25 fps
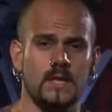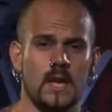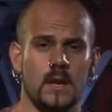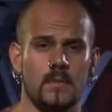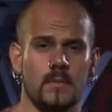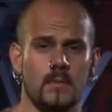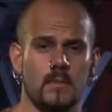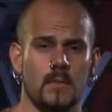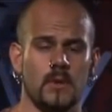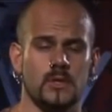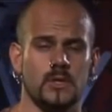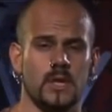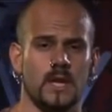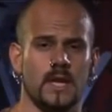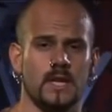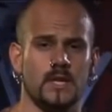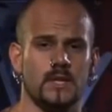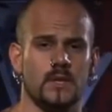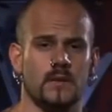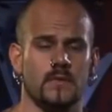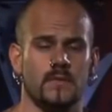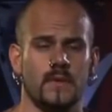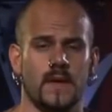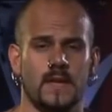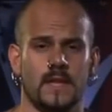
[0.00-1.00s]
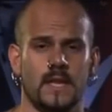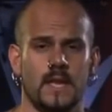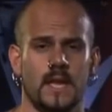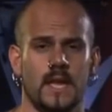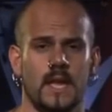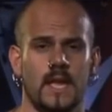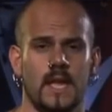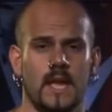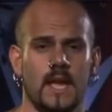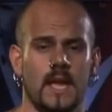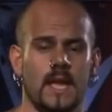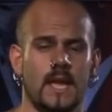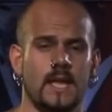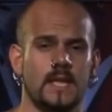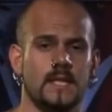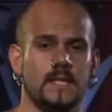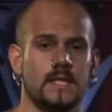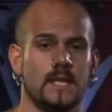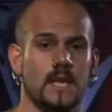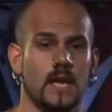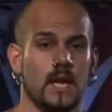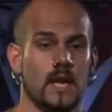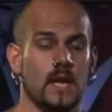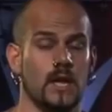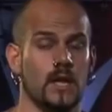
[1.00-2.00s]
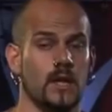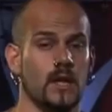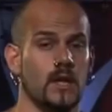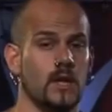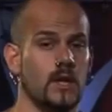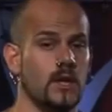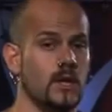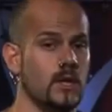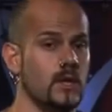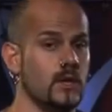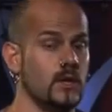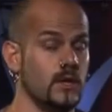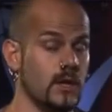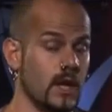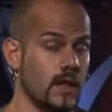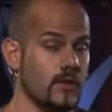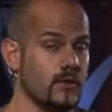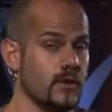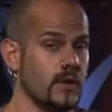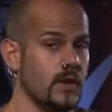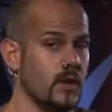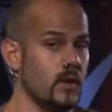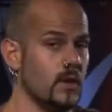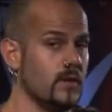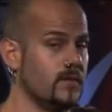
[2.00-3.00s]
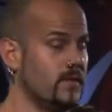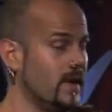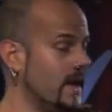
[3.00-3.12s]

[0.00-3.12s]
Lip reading: type of modulation effect in here is another new